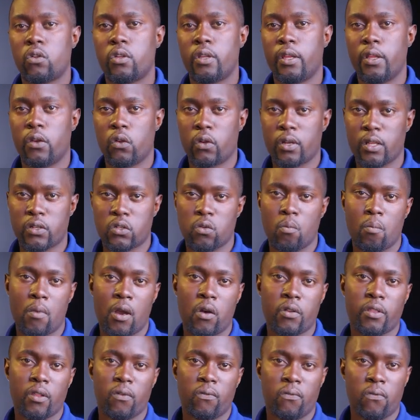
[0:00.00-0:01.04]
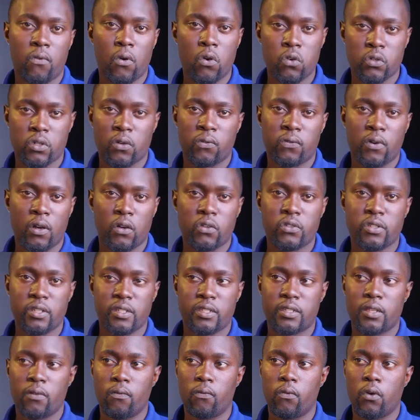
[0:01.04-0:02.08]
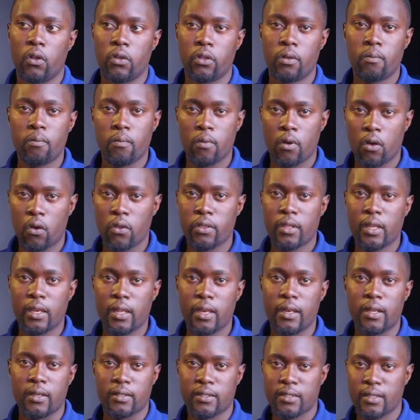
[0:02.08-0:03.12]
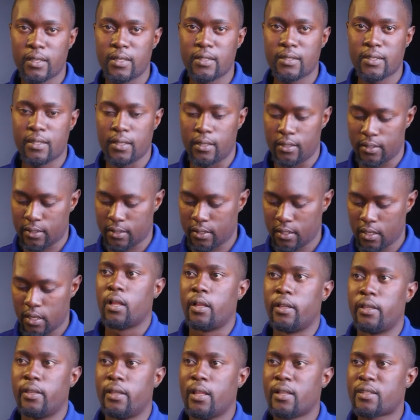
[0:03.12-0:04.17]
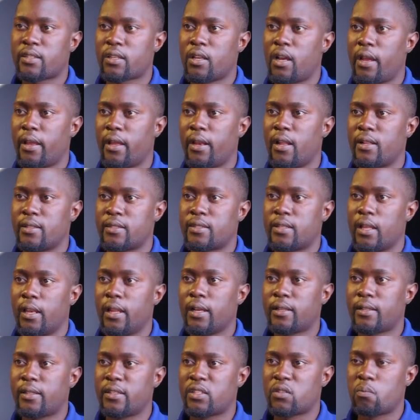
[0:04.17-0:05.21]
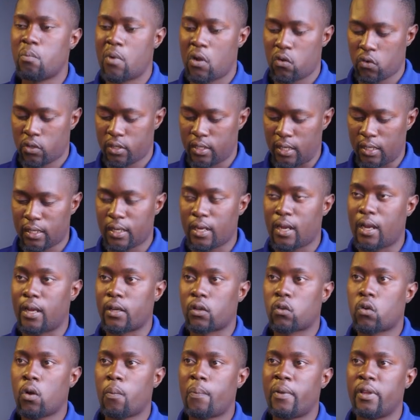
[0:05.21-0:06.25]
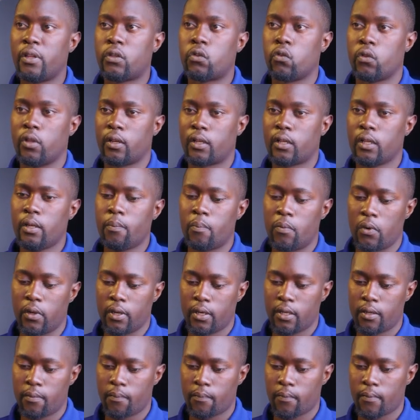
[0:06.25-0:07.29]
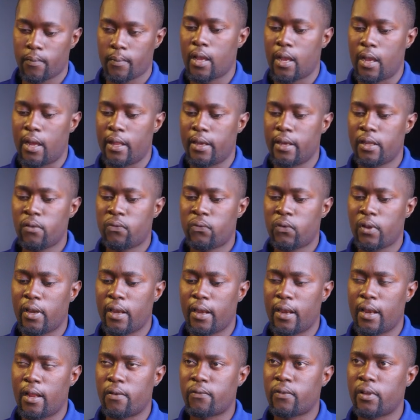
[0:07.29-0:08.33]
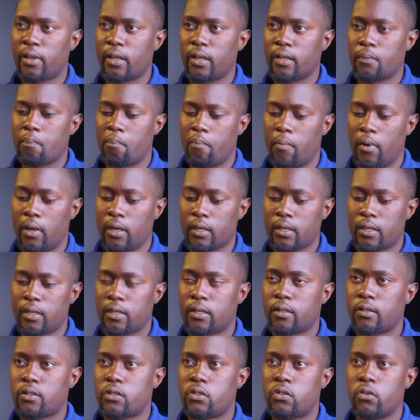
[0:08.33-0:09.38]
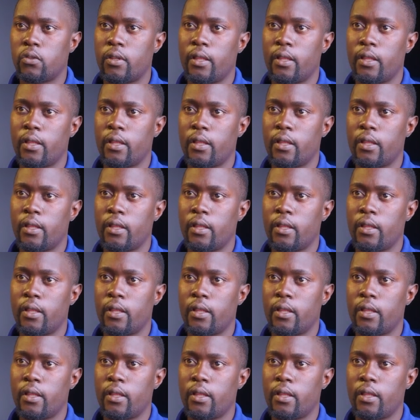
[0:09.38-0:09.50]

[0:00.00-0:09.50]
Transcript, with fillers: in order to mount the Vultr file system volume on the Linux instance. Let's go ahead and select this mount tag and copy it to the clipboard. And if we navigate back to